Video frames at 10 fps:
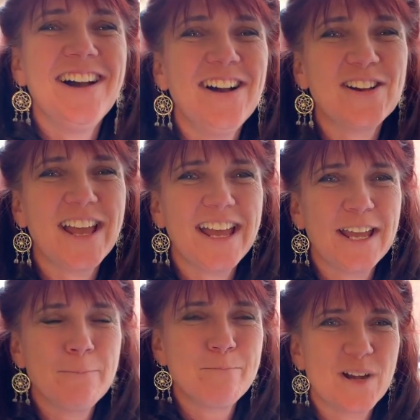
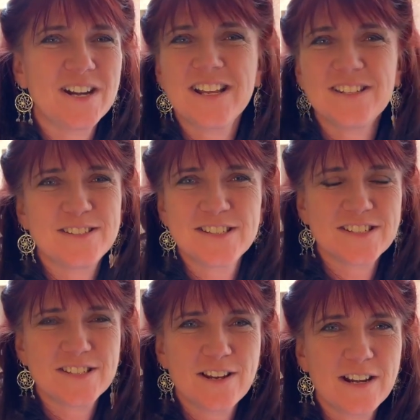okay, why don't I
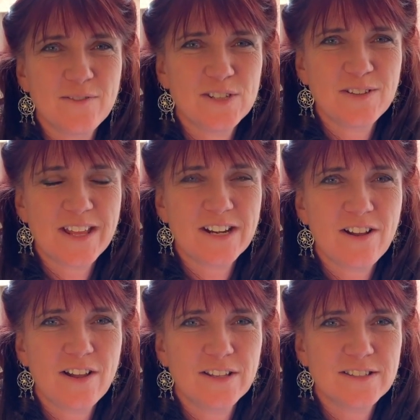just don't even do that at
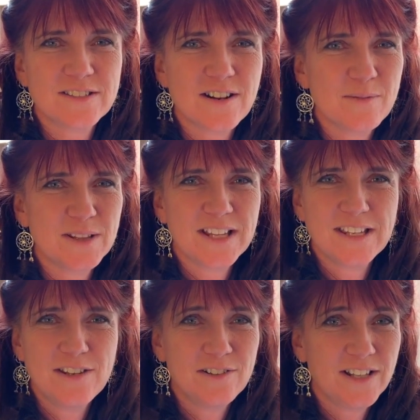all and start with
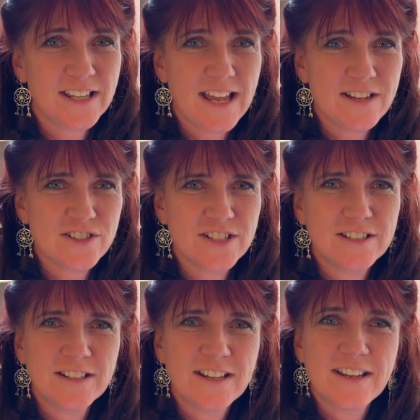like, you know, like
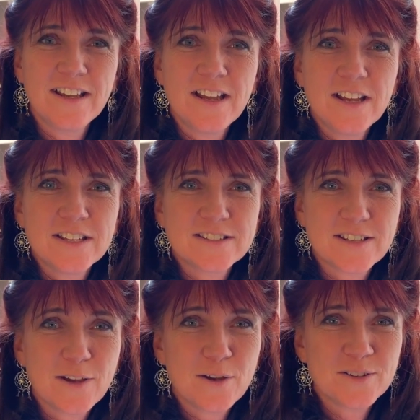action.
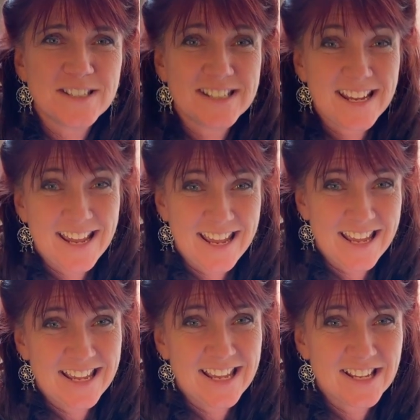So
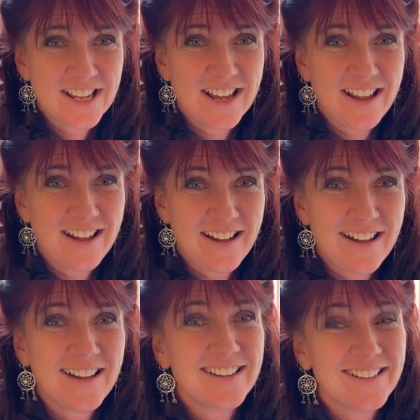today,
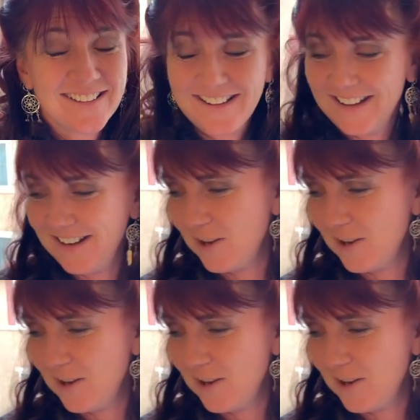I got,